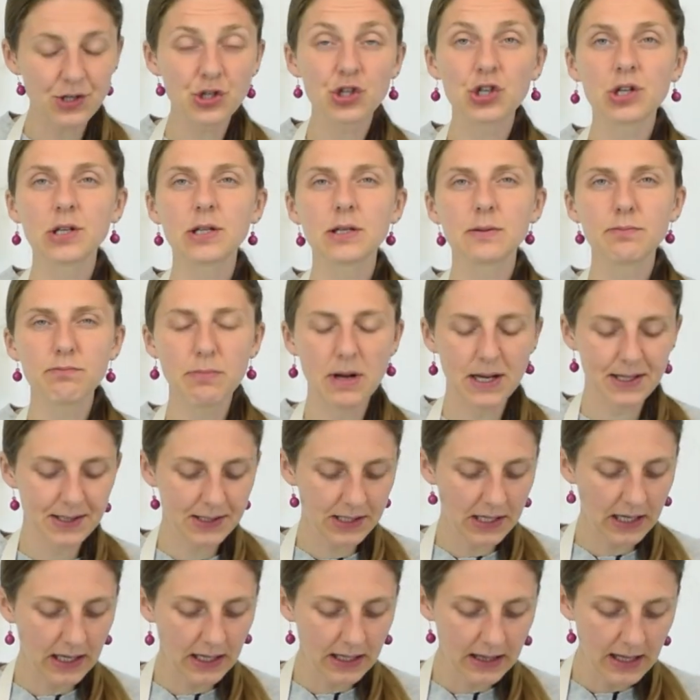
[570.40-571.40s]
just
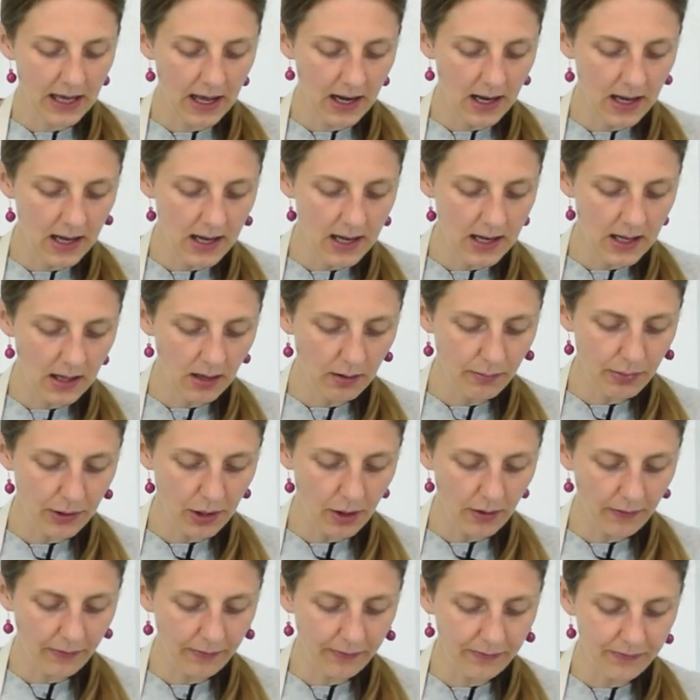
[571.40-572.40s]
missing that little bit
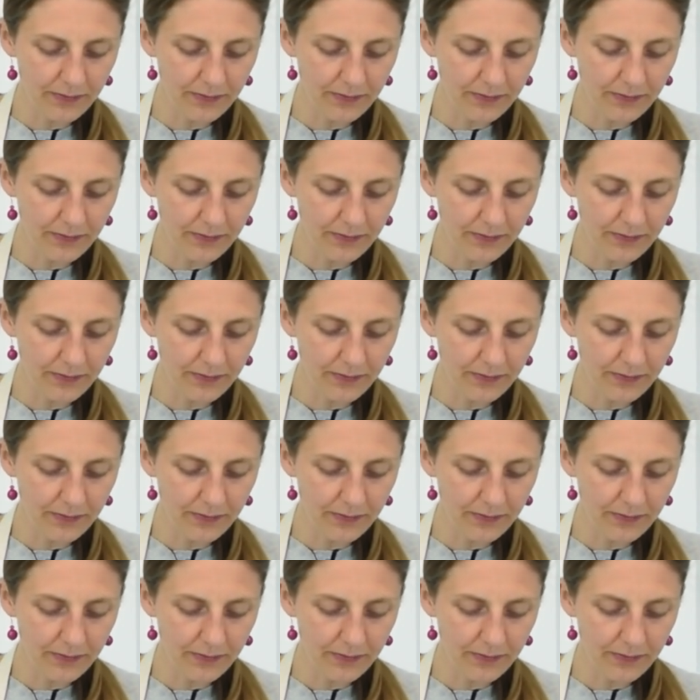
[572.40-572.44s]
of